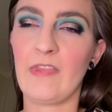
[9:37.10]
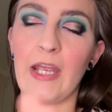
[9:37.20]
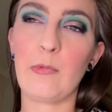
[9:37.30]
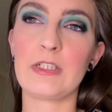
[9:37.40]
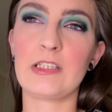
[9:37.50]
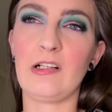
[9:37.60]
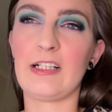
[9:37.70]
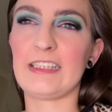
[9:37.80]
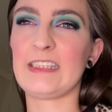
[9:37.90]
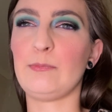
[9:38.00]
I watch a
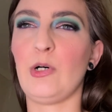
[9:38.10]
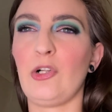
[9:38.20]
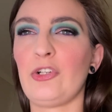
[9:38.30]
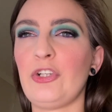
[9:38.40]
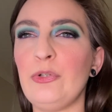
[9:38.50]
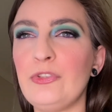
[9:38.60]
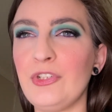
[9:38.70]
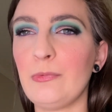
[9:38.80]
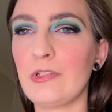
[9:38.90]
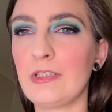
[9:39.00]
lot of smaller
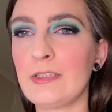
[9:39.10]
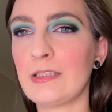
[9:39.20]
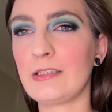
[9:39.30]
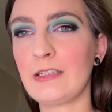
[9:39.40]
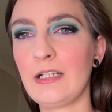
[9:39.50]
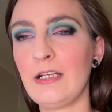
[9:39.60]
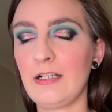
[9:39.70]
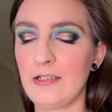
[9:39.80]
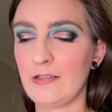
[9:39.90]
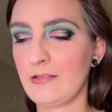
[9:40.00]
YouTubers.
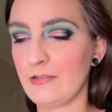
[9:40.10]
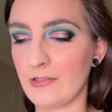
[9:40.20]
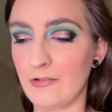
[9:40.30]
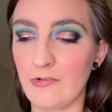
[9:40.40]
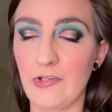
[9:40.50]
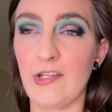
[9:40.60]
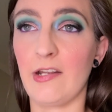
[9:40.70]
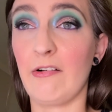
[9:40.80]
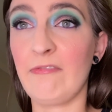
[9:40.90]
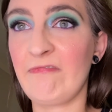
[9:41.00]
So, you
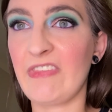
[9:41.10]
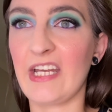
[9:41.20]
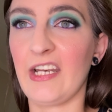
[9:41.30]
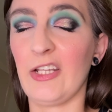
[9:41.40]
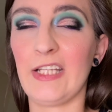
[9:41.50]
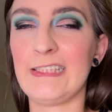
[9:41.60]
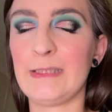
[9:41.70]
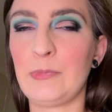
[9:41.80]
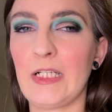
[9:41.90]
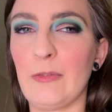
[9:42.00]
know, I don't know. They
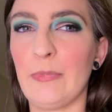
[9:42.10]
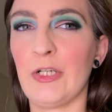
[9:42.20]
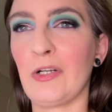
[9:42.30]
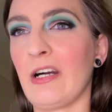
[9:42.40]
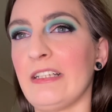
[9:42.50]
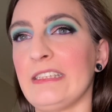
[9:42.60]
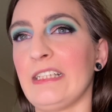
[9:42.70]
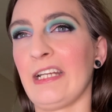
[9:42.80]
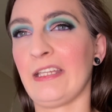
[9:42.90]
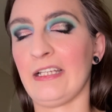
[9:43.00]
just put out better
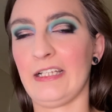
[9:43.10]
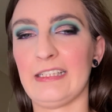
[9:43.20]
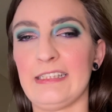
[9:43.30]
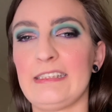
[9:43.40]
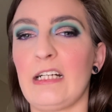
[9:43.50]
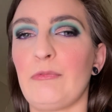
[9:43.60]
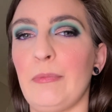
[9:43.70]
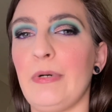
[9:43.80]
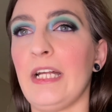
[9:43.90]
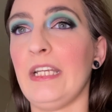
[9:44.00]
content, I think, and it's not
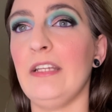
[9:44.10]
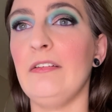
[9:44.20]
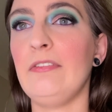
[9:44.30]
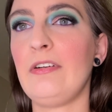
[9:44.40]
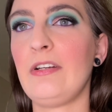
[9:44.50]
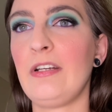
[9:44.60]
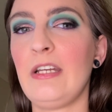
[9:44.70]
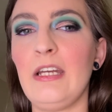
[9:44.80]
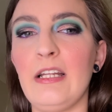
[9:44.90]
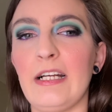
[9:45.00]
repetitive.
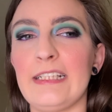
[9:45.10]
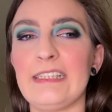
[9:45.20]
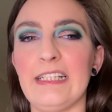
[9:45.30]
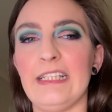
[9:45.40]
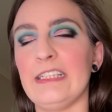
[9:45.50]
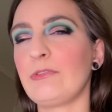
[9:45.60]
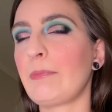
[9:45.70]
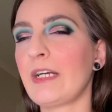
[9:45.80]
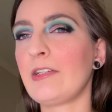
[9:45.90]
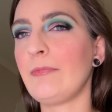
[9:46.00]
Like, it is
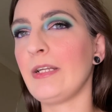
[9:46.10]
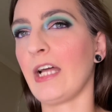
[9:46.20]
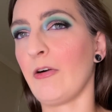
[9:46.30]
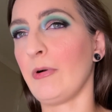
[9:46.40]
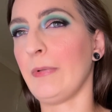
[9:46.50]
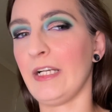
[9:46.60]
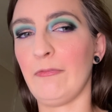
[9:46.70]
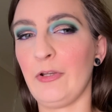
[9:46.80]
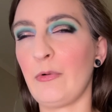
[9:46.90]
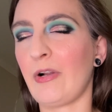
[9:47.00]
repetitive, but not
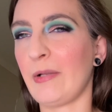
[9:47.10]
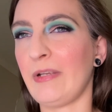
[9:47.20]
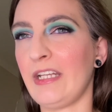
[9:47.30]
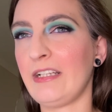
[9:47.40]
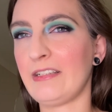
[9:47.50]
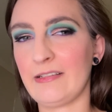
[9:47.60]
repetitive. You know what I mean?